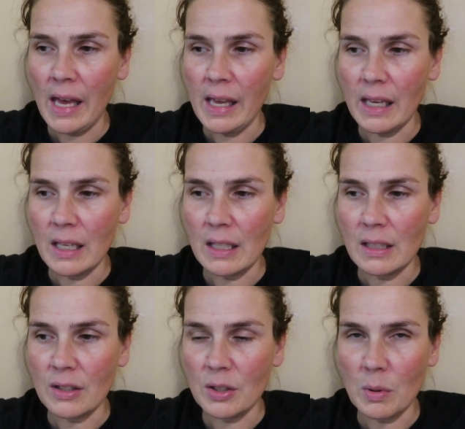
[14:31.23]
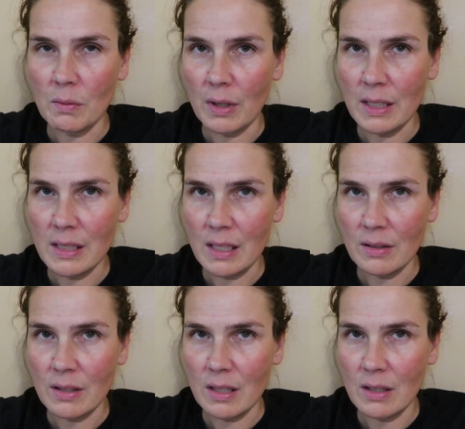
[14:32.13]
And she went right
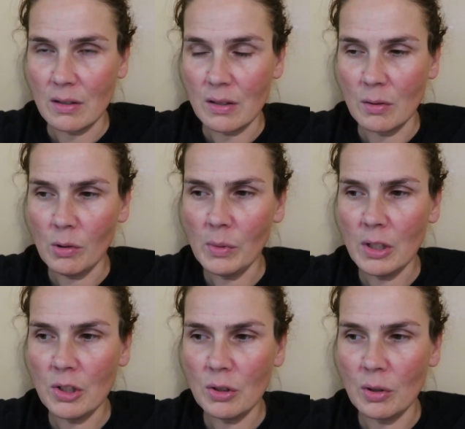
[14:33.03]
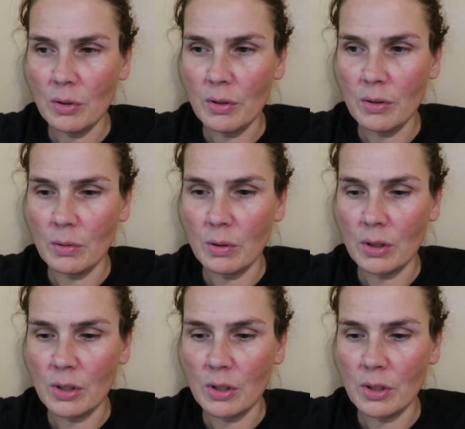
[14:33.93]
downstairs. And normally she'll go to the door.